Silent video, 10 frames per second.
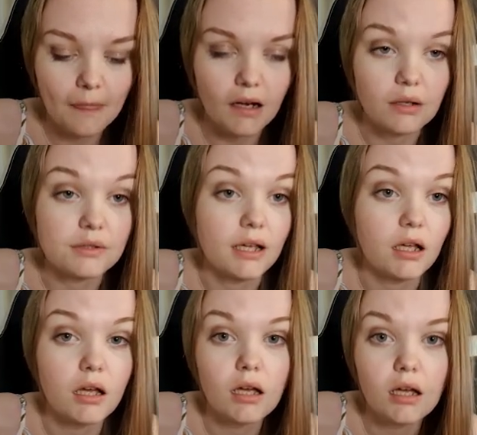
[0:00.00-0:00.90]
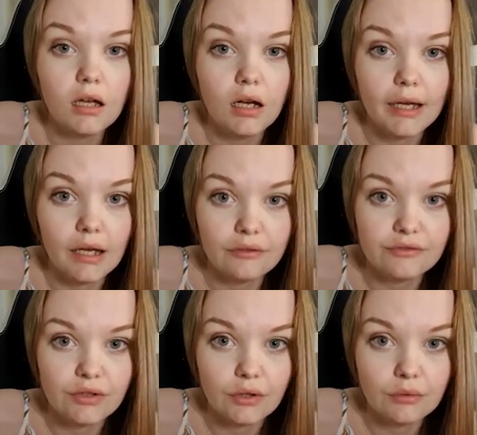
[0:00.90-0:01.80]
And I was like, I have
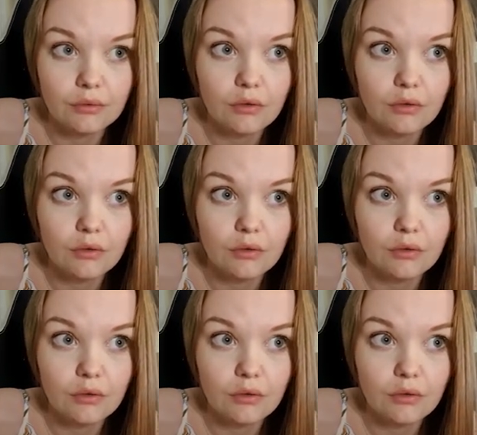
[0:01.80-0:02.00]
to.